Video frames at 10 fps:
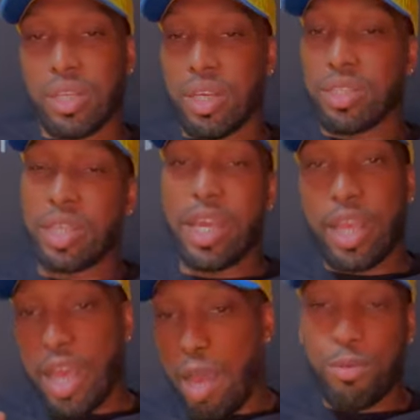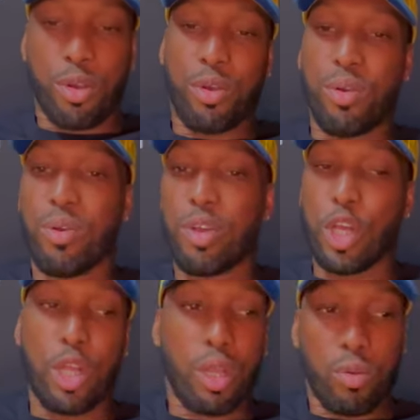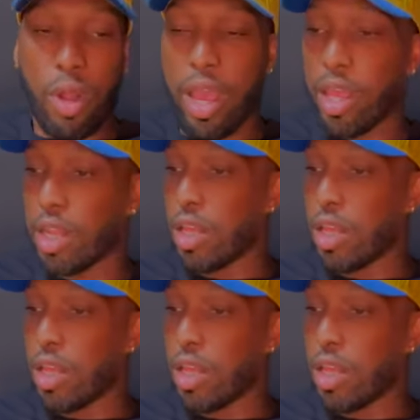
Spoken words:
is getting comical, right?